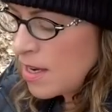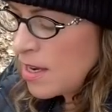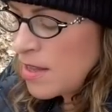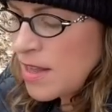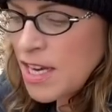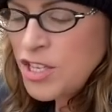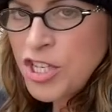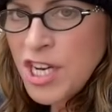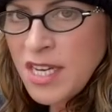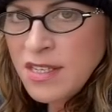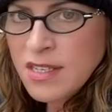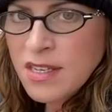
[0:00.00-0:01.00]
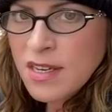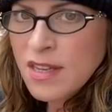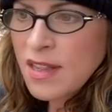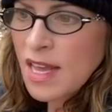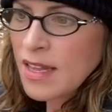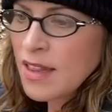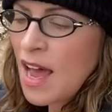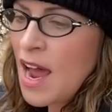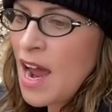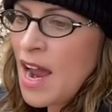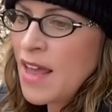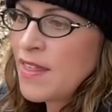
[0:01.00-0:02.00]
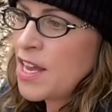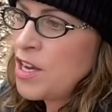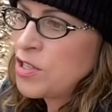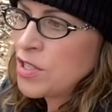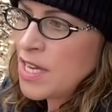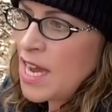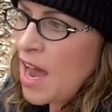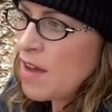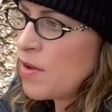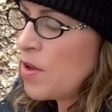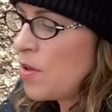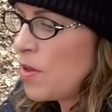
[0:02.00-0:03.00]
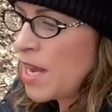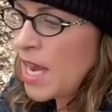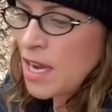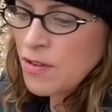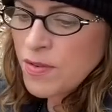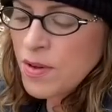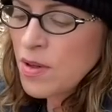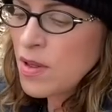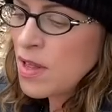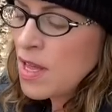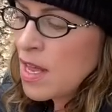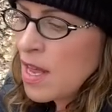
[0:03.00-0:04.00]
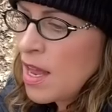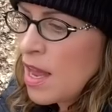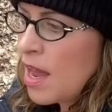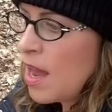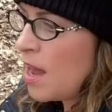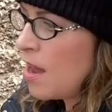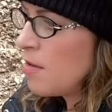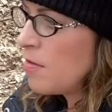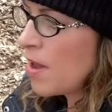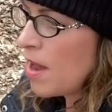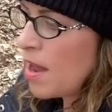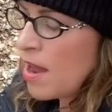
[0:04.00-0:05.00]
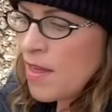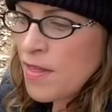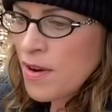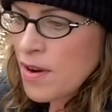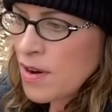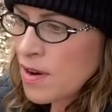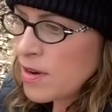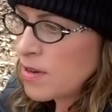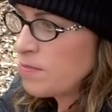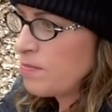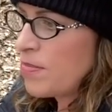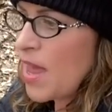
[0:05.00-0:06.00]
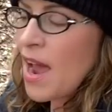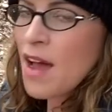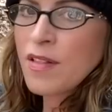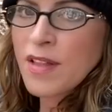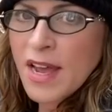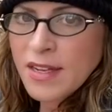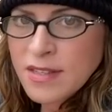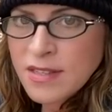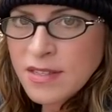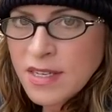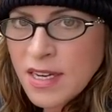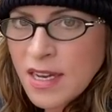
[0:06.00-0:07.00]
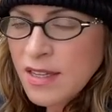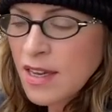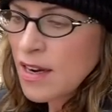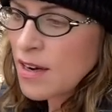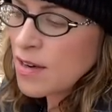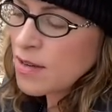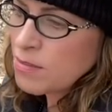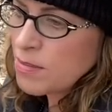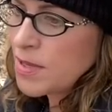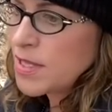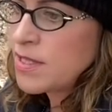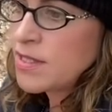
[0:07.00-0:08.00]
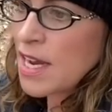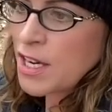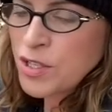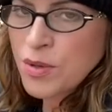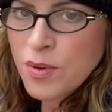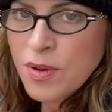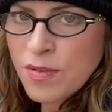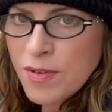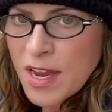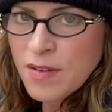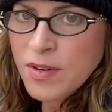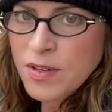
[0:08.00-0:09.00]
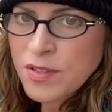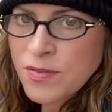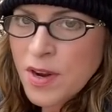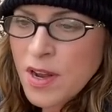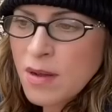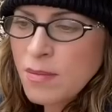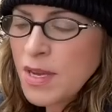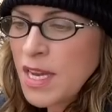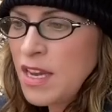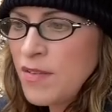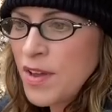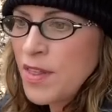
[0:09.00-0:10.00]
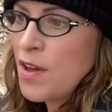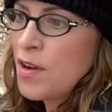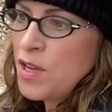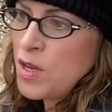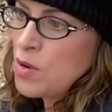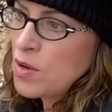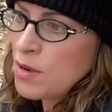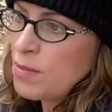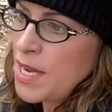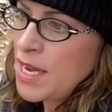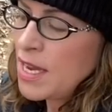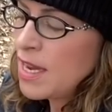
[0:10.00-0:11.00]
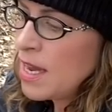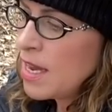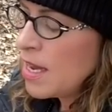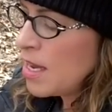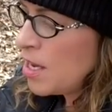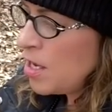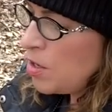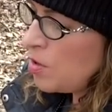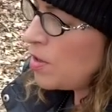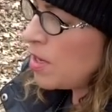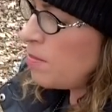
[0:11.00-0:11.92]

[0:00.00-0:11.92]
They cheat, they lie, they usually have a whole handful of other outlets to get their sexual favors from, even though you could be, you could